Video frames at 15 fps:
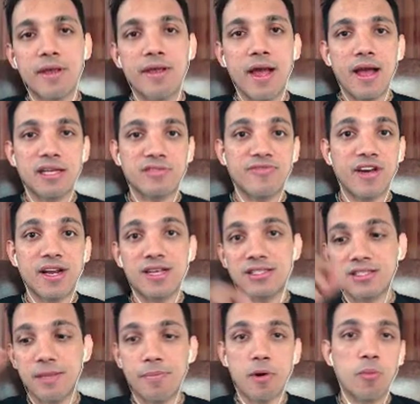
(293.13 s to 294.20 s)
as far as
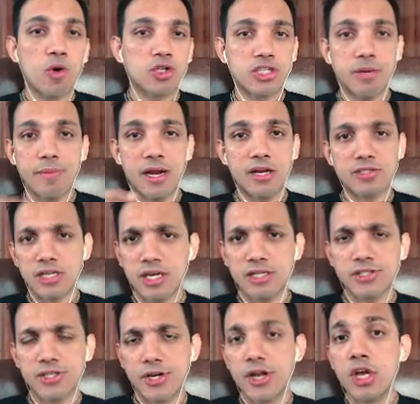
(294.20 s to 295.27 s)
the promotional mailers are
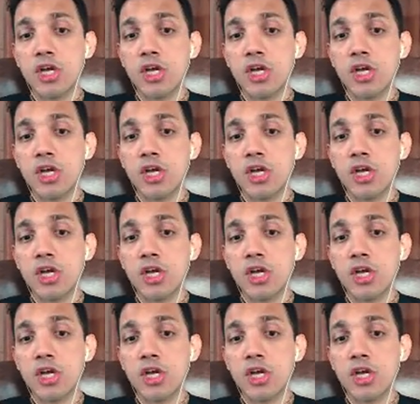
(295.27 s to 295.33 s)
concerned.